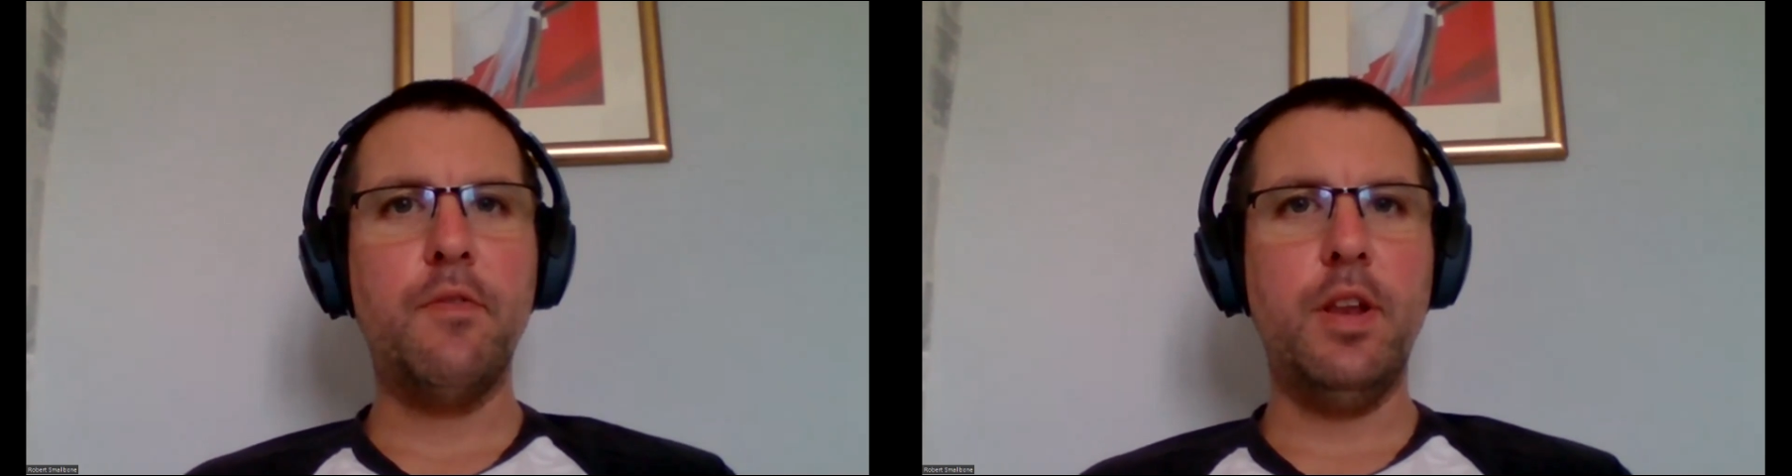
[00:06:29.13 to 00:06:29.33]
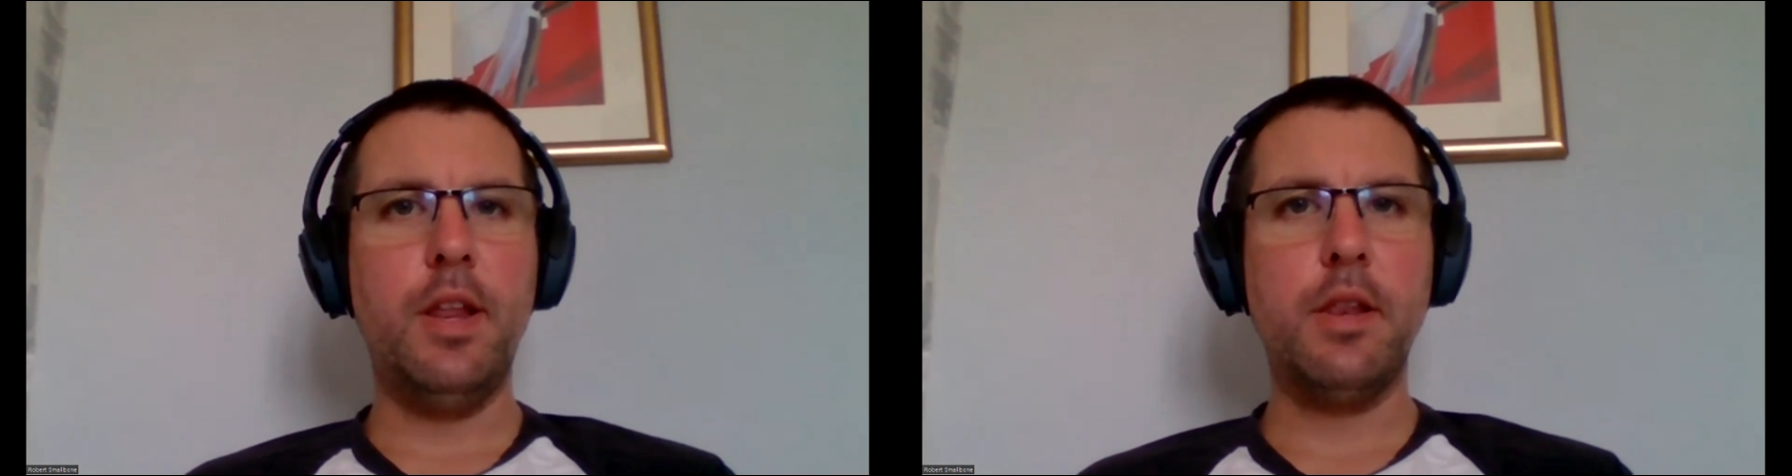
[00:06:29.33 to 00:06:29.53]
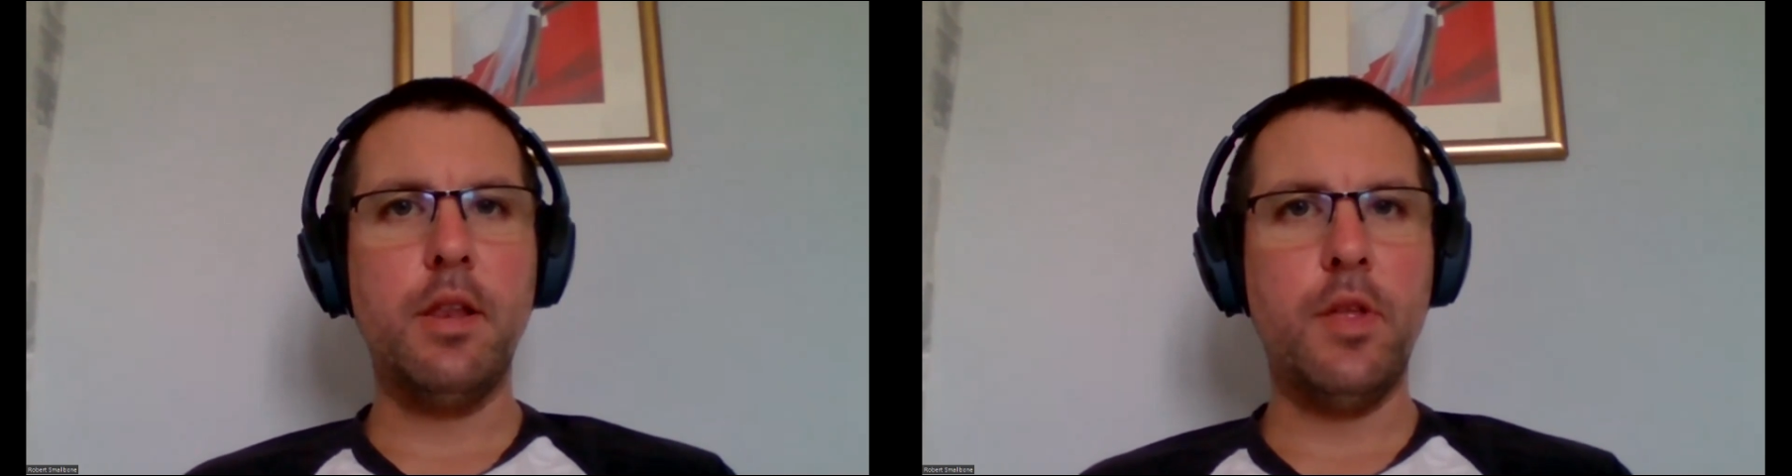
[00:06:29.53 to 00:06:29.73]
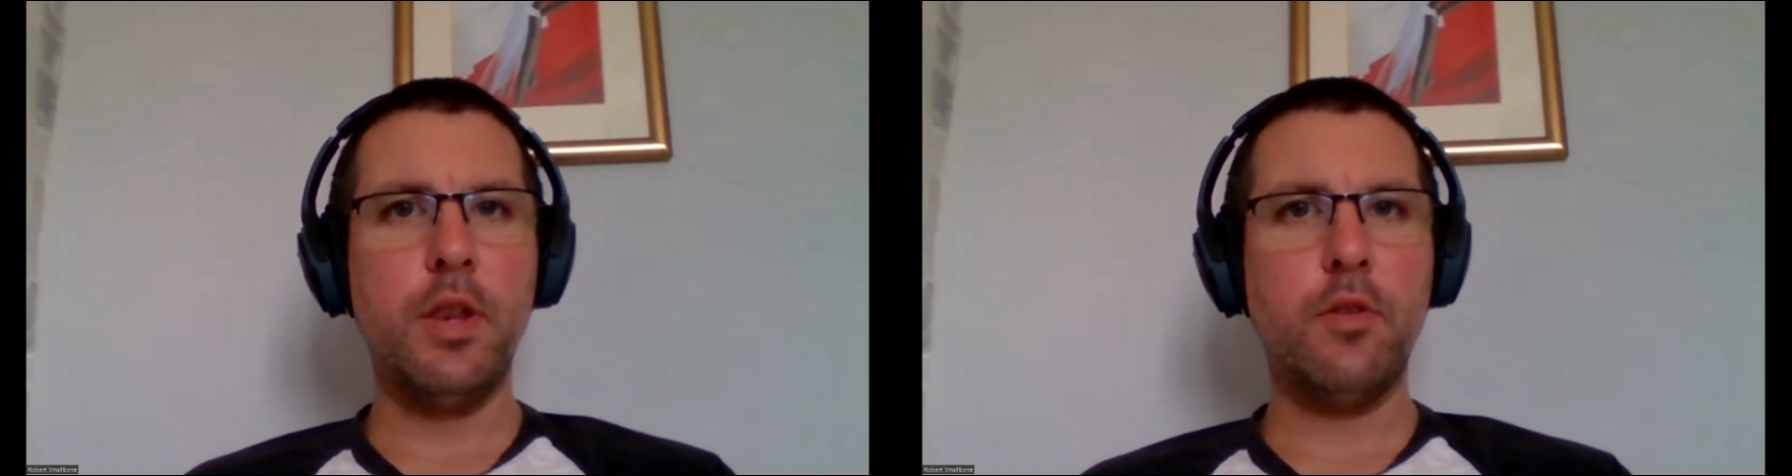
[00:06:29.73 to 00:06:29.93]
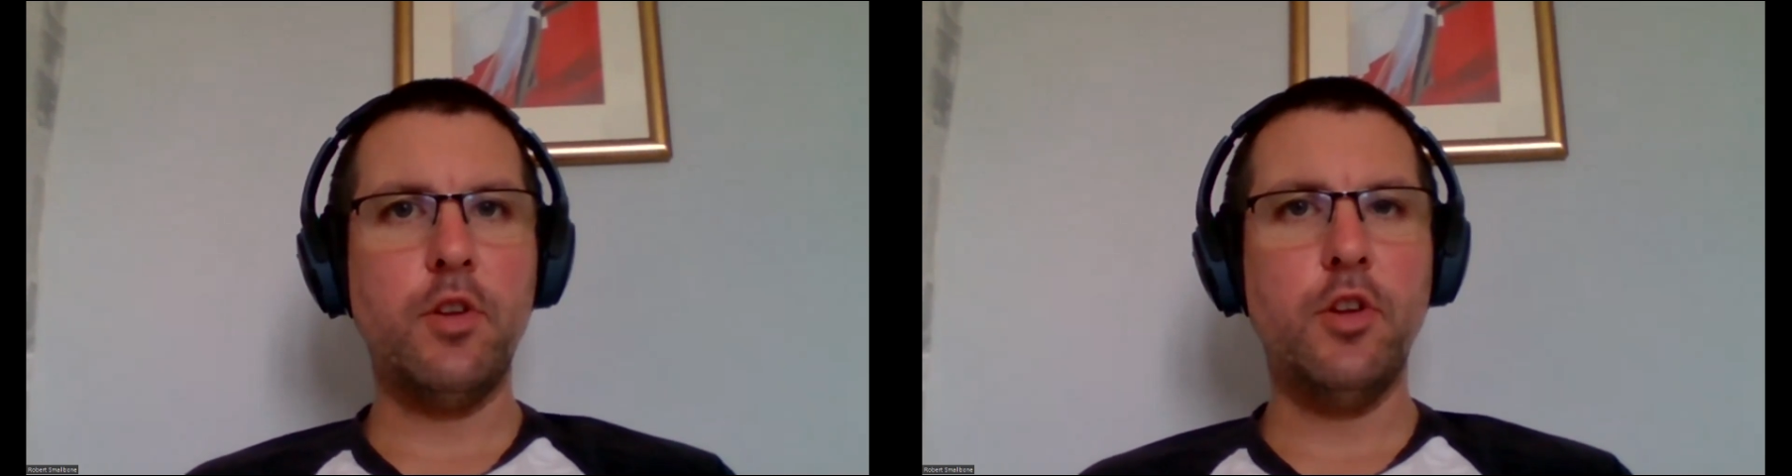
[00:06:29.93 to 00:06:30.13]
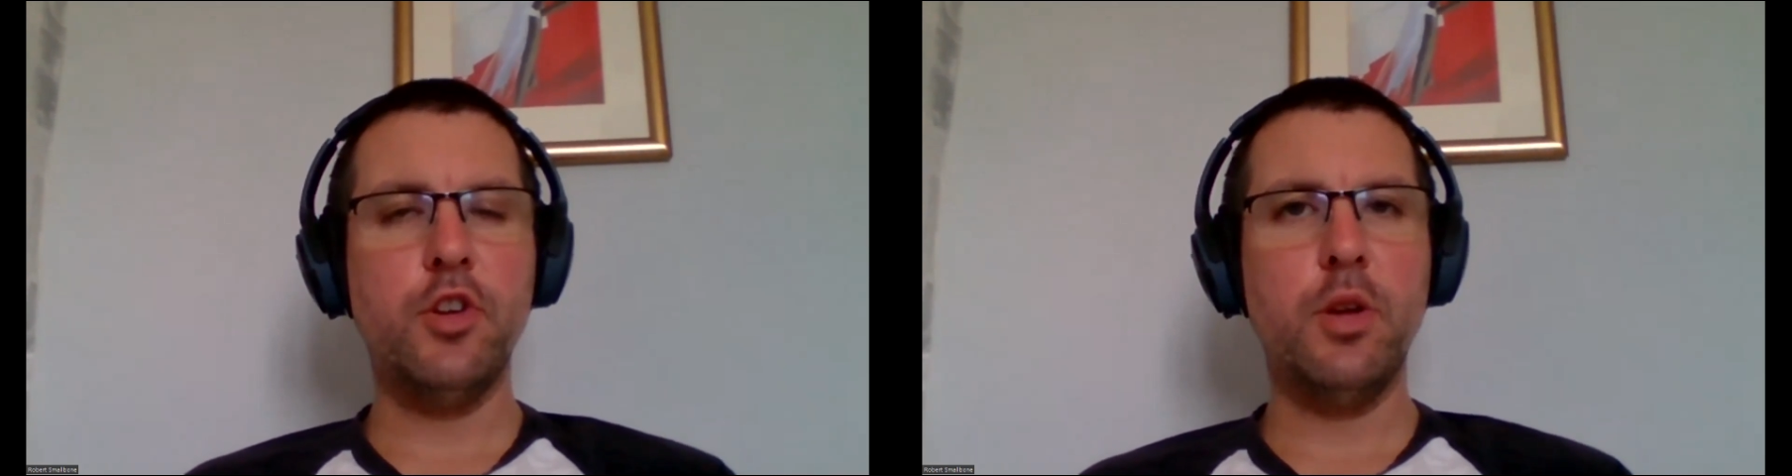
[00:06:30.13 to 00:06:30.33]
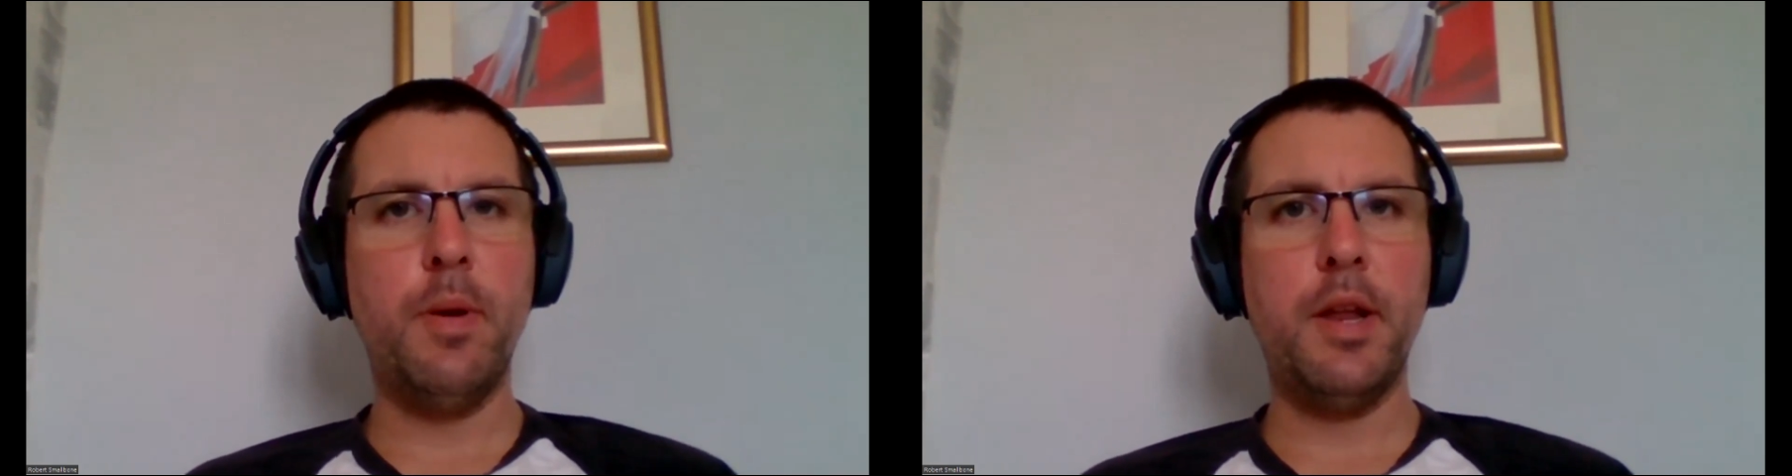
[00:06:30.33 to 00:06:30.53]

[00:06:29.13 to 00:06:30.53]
if you're listening to this on YouTube,